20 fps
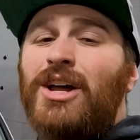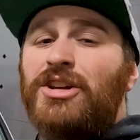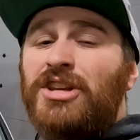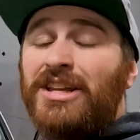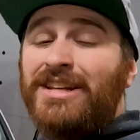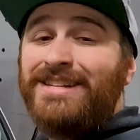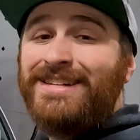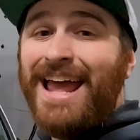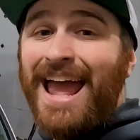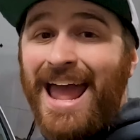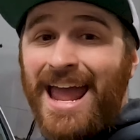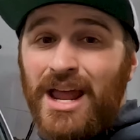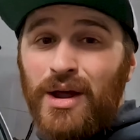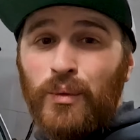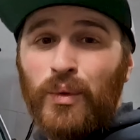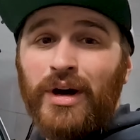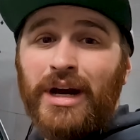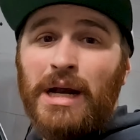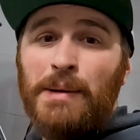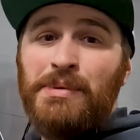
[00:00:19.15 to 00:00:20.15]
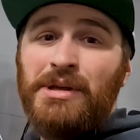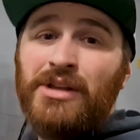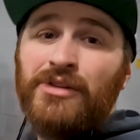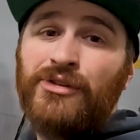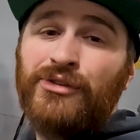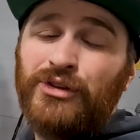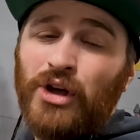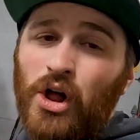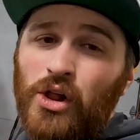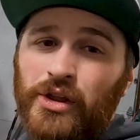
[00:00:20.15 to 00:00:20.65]
Today we're gonna be
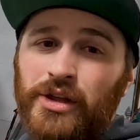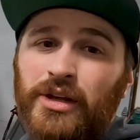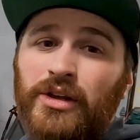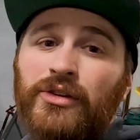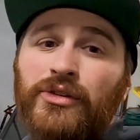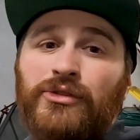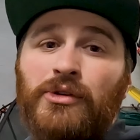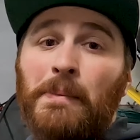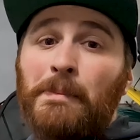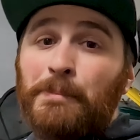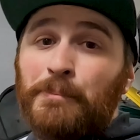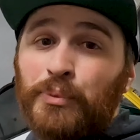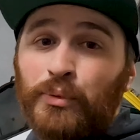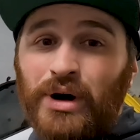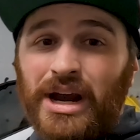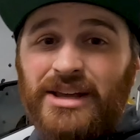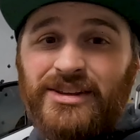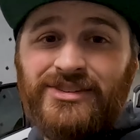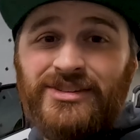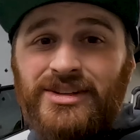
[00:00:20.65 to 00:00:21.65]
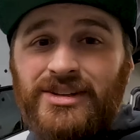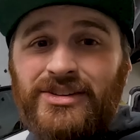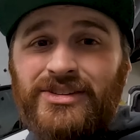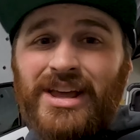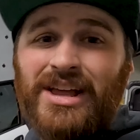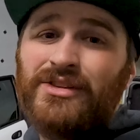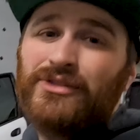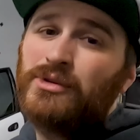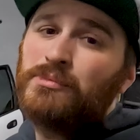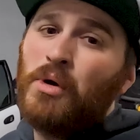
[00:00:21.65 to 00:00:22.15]
installing some
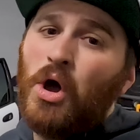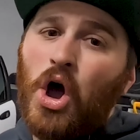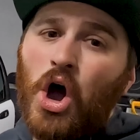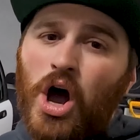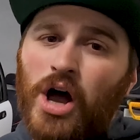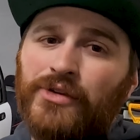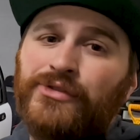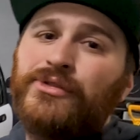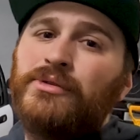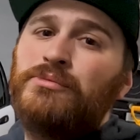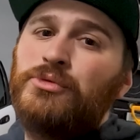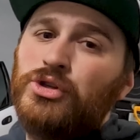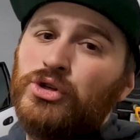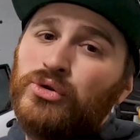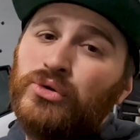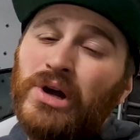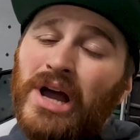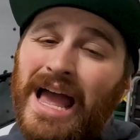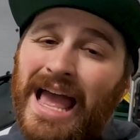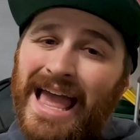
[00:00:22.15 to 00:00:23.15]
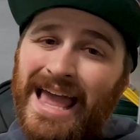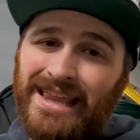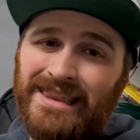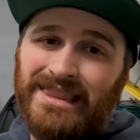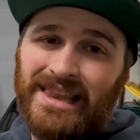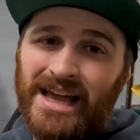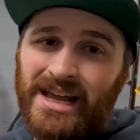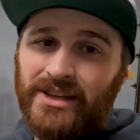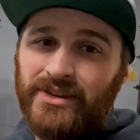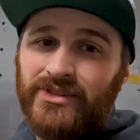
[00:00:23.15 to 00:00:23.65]
braces and some awesome new
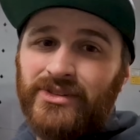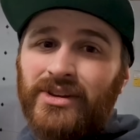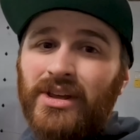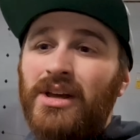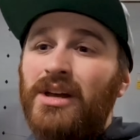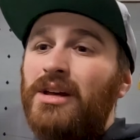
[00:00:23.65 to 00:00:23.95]
headlights.